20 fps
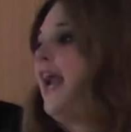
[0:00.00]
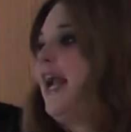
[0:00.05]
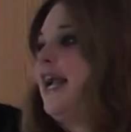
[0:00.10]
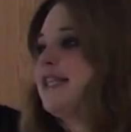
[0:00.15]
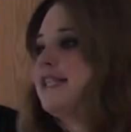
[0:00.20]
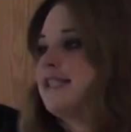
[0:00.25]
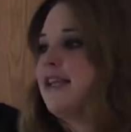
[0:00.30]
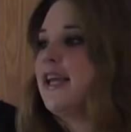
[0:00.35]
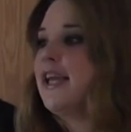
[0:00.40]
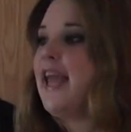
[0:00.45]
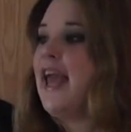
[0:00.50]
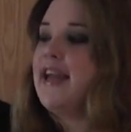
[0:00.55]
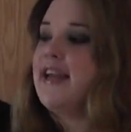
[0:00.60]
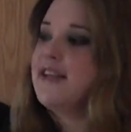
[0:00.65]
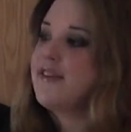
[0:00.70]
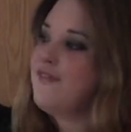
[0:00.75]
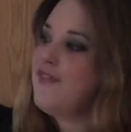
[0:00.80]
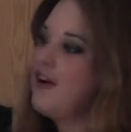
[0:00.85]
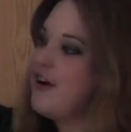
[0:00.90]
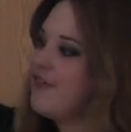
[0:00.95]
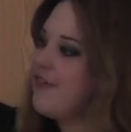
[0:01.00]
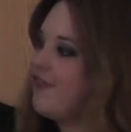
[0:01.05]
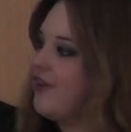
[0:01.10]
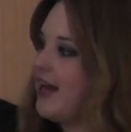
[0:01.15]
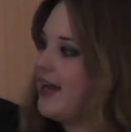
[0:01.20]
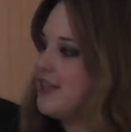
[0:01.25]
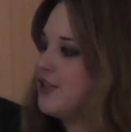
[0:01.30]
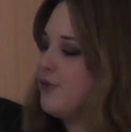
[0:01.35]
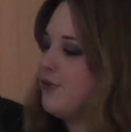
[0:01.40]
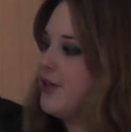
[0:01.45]
It's a very
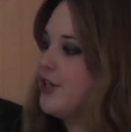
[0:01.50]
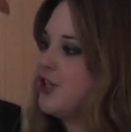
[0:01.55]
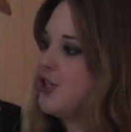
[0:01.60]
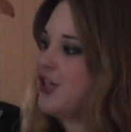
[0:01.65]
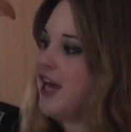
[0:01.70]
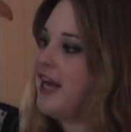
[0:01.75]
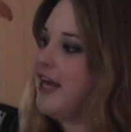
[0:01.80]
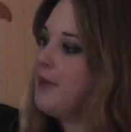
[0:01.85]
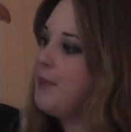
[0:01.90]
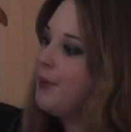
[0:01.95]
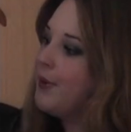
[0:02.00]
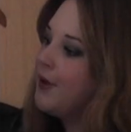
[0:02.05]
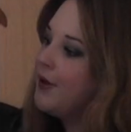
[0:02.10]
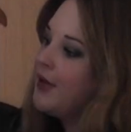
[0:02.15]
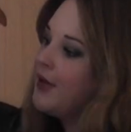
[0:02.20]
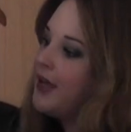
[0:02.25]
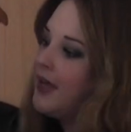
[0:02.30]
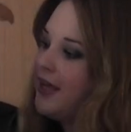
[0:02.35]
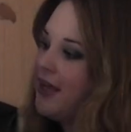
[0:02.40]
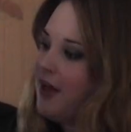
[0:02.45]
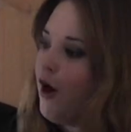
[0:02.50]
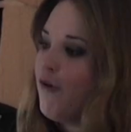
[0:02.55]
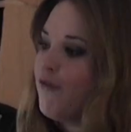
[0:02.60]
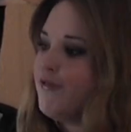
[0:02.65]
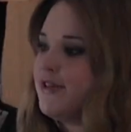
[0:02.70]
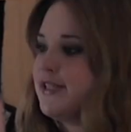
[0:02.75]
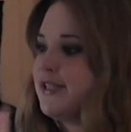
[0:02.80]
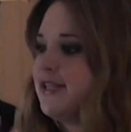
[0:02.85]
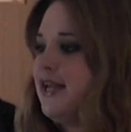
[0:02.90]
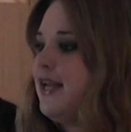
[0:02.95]
flattering shape.
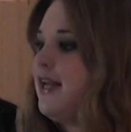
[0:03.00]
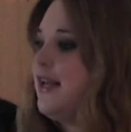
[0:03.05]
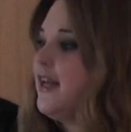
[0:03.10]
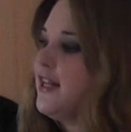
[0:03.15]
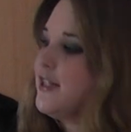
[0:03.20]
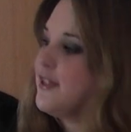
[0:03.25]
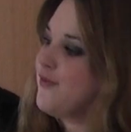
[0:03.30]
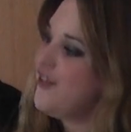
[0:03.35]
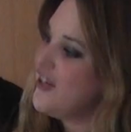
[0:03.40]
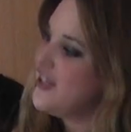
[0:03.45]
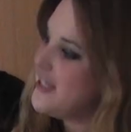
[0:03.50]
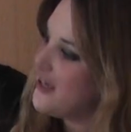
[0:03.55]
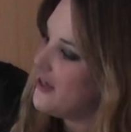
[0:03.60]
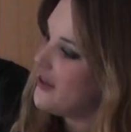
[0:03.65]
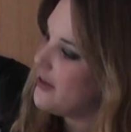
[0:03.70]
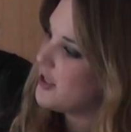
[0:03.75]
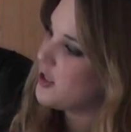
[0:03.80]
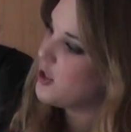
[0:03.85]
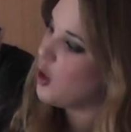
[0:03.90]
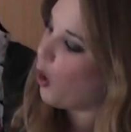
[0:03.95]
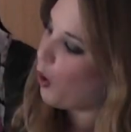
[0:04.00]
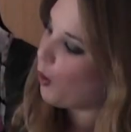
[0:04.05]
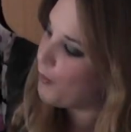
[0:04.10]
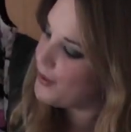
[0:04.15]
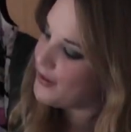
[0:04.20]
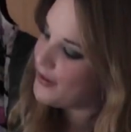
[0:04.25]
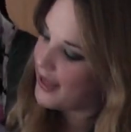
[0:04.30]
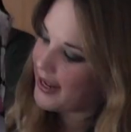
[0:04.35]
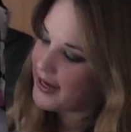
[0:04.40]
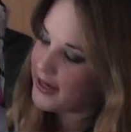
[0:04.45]
Obviously it's fitted at the
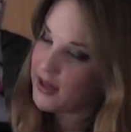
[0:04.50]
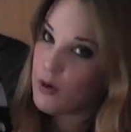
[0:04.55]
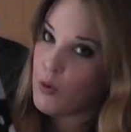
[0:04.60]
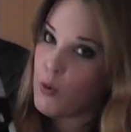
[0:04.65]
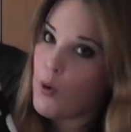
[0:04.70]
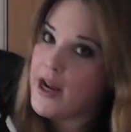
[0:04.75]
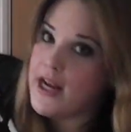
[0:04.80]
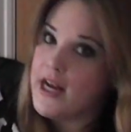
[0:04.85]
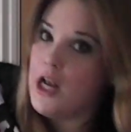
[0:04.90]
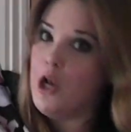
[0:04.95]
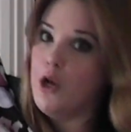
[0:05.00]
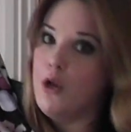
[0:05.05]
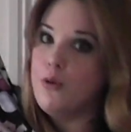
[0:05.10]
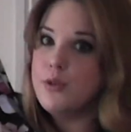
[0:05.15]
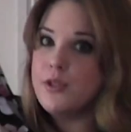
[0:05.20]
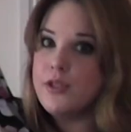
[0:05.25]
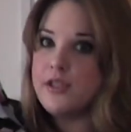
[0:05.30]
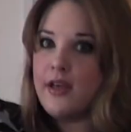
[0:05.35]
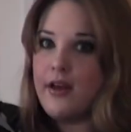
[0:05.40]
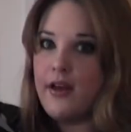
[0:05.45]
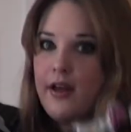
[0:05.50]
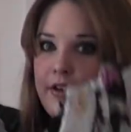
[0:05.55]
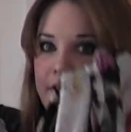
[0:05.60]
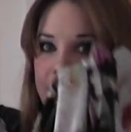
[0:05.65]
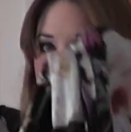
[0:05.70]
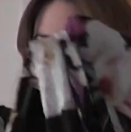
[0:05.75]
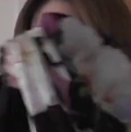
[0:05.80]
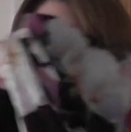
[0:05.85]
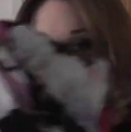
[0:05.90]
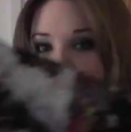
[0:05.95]
top and then quite loose
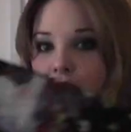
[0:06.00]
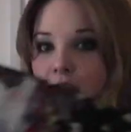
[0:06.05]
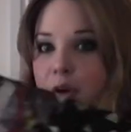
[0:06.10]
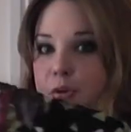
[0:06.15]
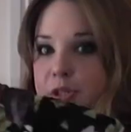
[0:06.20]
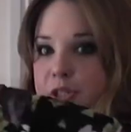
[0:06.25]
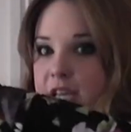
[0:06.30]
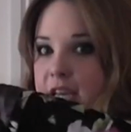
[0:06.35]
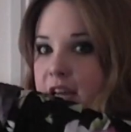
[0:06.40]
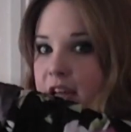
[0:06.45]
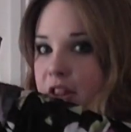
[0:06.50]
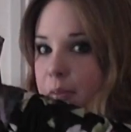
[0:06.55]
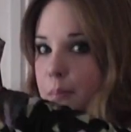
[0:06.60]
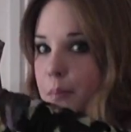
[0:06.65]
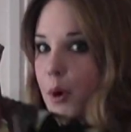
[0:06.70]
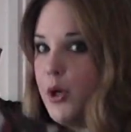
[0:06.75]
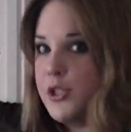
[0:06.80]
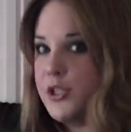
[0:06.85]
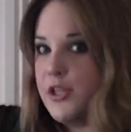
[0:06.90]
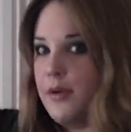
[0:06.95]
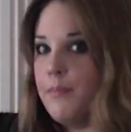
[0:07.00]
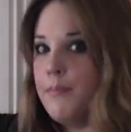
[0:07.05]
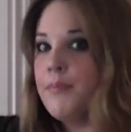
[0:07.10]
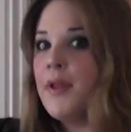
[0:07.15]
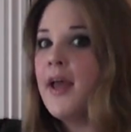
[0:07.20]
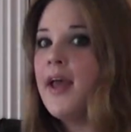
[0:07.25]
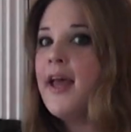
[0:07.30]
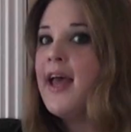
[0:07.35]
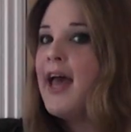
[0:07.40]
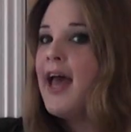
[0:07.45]
and floaty at the bottom.
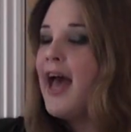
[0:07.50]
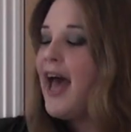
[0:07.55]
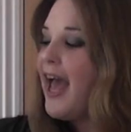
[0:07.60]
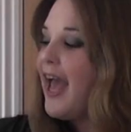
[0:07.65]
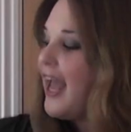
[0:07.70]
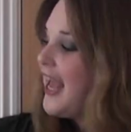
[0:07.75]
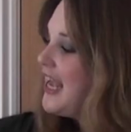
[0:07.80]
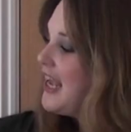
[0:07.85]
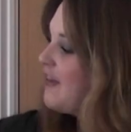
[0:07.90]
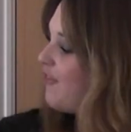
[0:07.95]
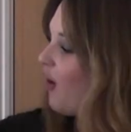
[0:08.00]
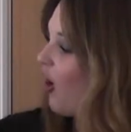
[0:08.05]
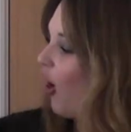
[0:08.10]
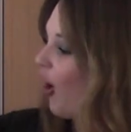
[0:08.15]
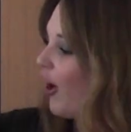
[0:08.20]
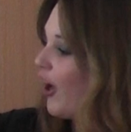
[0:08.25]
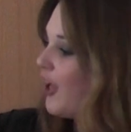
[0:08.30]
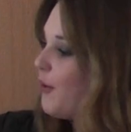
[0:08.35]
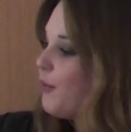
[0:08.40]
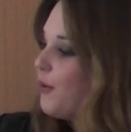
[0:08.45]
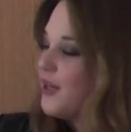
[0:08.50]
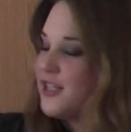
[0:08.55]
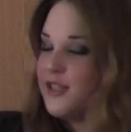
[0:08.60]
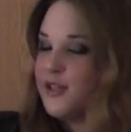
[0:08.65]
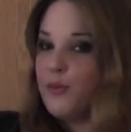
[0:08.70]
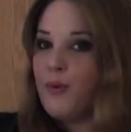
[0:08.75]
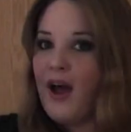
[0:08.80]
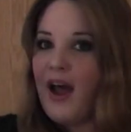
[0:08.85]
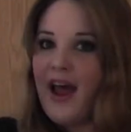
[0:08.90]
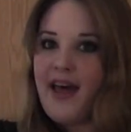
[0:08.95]
If I were
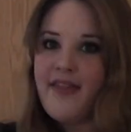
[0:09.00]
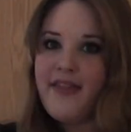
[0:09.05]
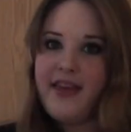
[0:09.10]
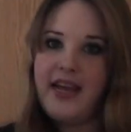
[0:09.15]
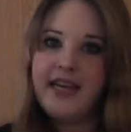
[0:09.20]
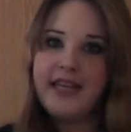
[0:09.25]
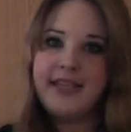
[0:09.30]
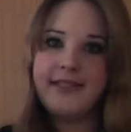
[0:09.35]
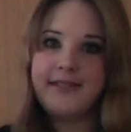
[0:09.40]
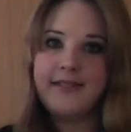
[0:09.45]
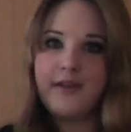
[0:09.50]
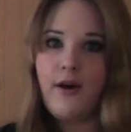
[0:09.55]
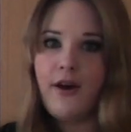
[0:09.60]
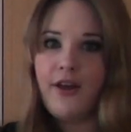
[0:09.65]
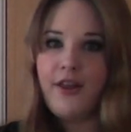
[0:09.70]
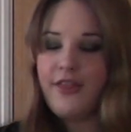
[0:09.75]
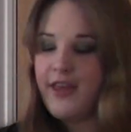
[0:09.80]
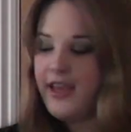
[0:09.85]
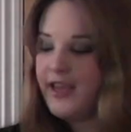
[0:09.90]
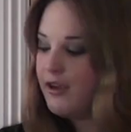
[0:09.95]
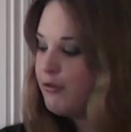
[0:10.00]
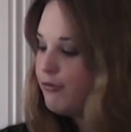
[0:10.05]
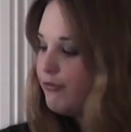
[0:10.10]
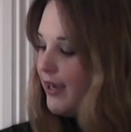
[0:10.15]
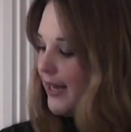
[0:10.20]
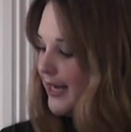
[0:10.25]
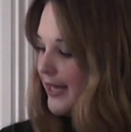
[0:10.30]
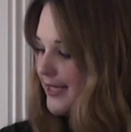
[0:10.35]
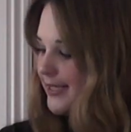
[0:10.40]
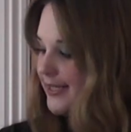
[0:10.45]
to wear this, I think
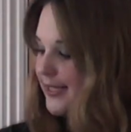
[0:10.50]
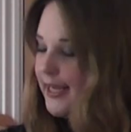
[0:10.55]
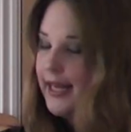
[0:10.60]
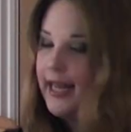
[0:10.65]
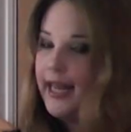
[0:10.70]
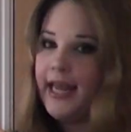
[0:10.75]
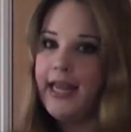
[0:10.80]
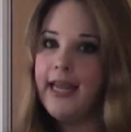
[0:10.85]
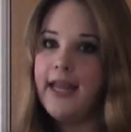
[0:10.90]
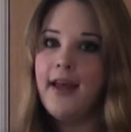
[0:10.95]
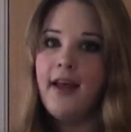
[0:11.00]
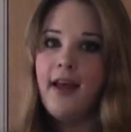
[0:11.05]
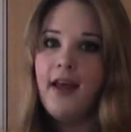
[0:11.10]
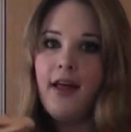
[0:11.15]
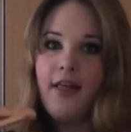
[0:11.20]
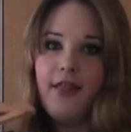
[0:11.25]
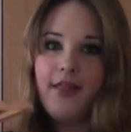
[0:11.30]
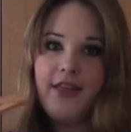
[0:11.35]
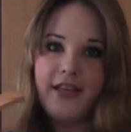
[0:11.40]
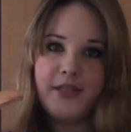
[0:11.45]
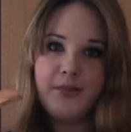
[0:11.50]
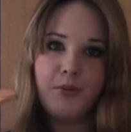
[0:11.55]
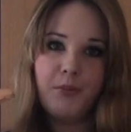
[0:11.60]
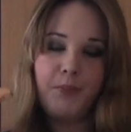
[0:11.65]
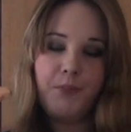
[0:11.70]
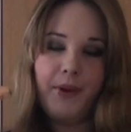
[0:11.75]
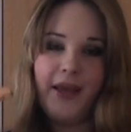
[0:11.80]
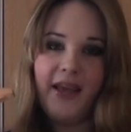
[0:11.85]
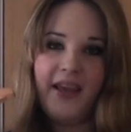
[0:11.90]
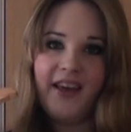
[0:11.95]
realistically, this
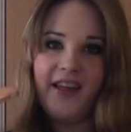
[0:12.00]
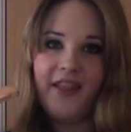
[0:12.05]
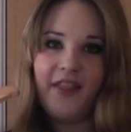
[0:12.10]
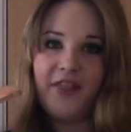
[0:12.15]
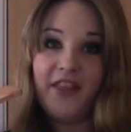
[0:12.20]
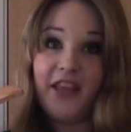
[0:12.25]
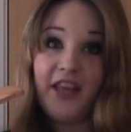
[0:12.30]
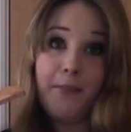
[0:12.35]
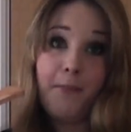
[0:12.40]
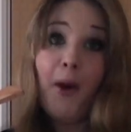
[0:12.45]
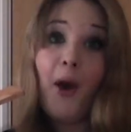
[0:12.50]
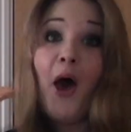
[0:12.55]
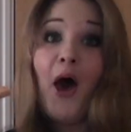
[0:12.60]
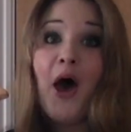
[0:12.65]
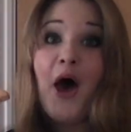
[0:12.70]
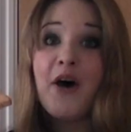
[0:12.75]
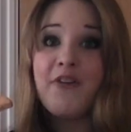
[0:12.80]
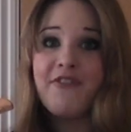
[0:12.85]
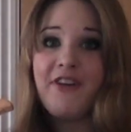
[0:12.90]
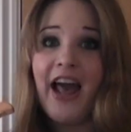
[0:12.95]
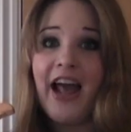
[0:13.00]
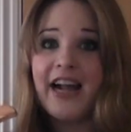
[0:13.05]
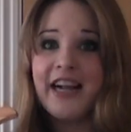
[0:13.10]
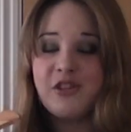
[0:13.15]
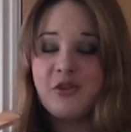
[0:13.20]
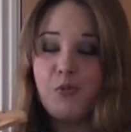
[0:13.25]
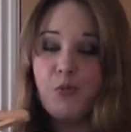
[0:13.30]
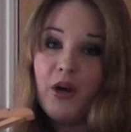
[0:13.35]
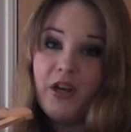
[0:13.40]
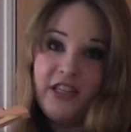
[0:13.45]
would be the
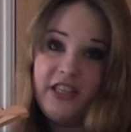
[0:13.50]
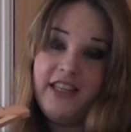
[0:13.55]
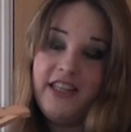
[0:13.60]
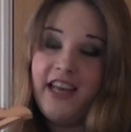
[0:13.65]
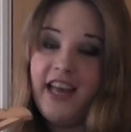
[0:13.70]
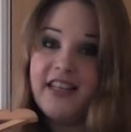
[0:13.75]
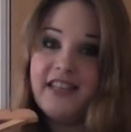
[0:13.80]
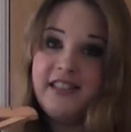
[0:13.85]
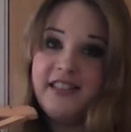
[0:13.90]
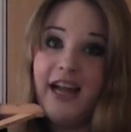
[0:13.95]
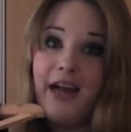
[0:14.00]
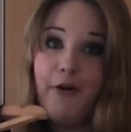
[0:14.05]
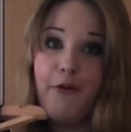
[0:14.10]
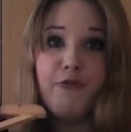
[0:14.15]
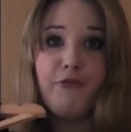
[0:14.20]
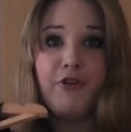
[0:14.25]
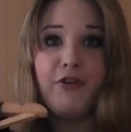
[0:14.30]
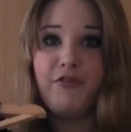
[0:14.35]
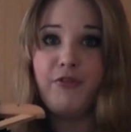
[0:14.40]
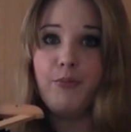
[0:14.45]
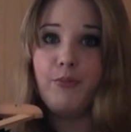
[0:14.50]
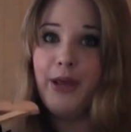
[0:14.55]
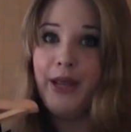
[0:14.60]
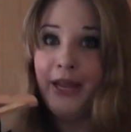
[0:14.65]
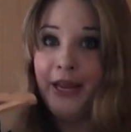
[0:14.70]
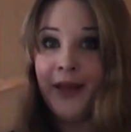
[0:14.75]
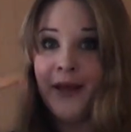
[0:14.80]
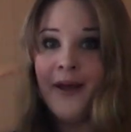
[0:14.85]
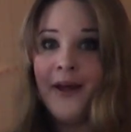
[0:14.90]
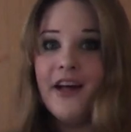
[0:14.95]
perfect wedding guest outfit for
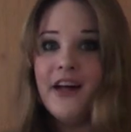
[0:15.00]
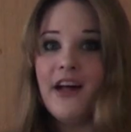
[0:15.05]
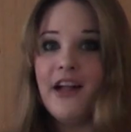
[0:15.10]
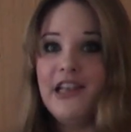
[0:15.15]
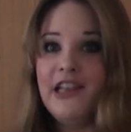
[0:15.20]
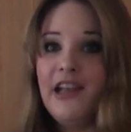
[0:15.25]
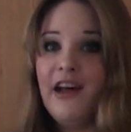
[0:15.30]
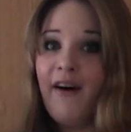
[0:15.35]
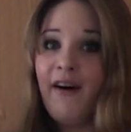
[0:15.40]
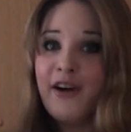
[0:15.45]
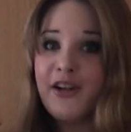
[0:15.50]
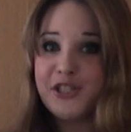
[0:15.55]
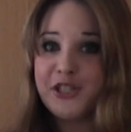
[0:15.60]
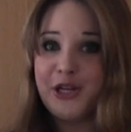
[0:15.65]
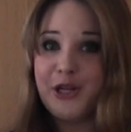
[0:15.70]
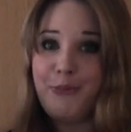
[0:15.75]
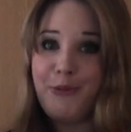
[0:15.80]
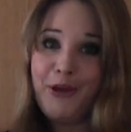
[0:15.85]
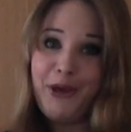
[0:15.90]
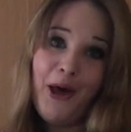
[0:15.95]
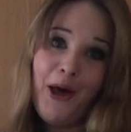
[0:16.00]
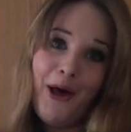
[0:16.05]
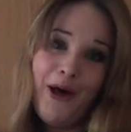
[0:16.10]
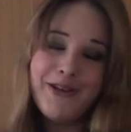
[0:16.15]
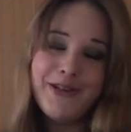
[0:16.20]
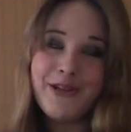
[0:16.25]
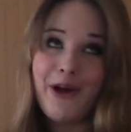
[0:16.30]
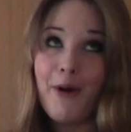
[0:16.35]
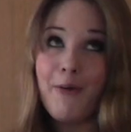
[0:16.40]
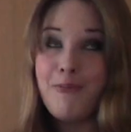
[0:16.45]
me, largely
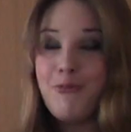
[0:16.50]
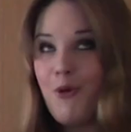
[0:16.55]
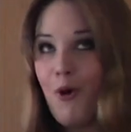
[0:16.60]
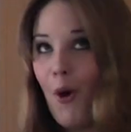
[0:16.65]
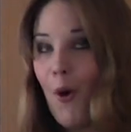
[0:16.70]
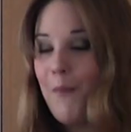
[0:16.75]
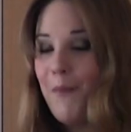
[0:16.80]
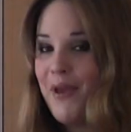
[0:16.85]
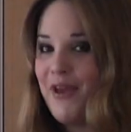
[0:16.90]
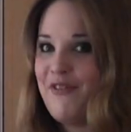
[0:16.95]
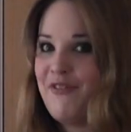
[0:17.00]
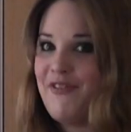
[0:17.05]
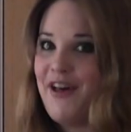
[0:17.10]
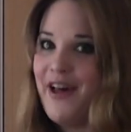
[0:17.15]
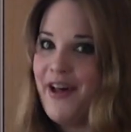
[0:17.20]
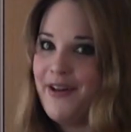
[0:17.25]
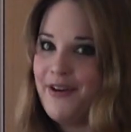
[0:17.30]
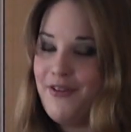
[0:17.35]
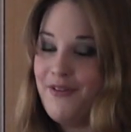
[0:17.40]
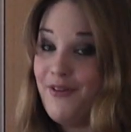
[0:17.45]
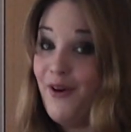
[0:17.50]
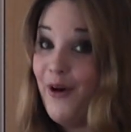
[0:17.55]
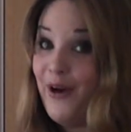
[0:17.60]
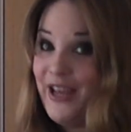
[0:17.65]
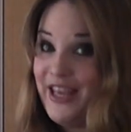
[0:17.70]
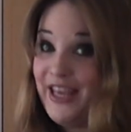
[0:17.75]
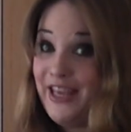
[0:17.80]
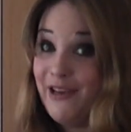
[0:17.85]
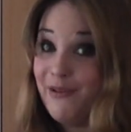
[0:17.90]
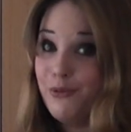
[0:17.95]
because I'm not a big fan of
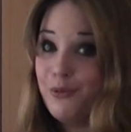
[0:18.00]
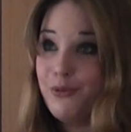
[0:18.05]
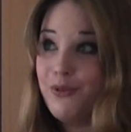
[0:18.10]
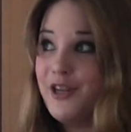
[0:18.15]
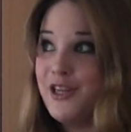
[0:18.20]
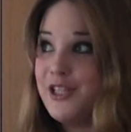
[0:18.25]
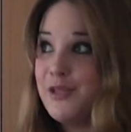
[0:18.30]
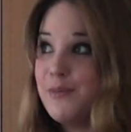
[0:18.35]
high heels, and